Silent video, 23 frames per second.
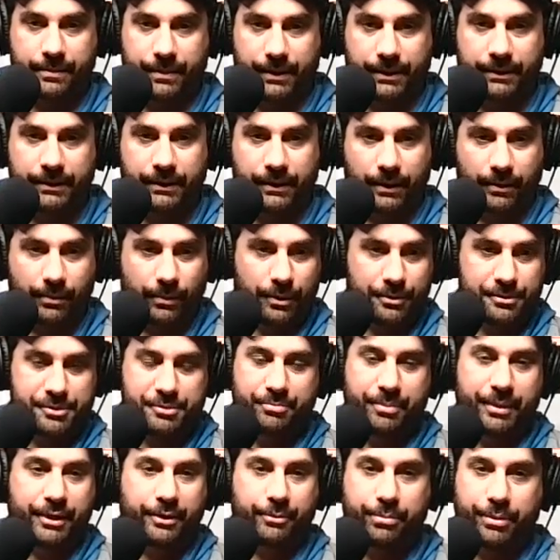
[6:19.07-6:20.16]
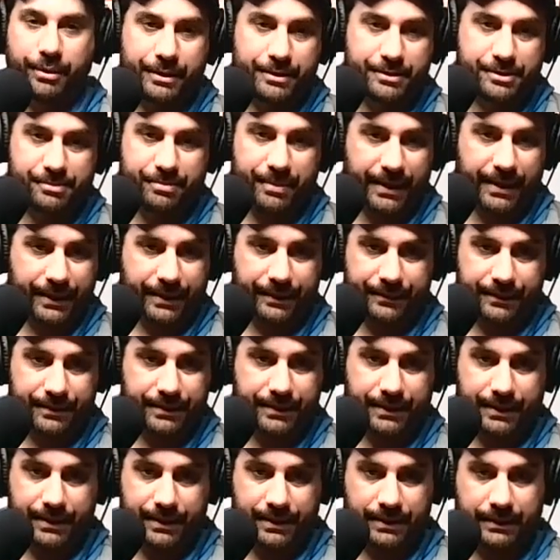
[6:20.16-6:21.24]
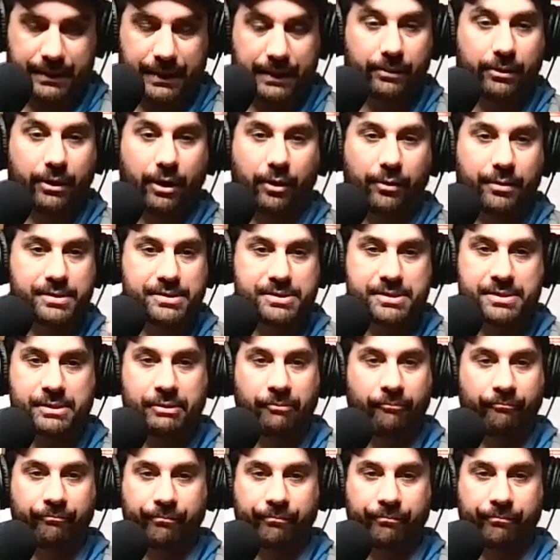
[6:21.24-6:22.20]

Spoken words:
but most Bear players back in the day, they would always...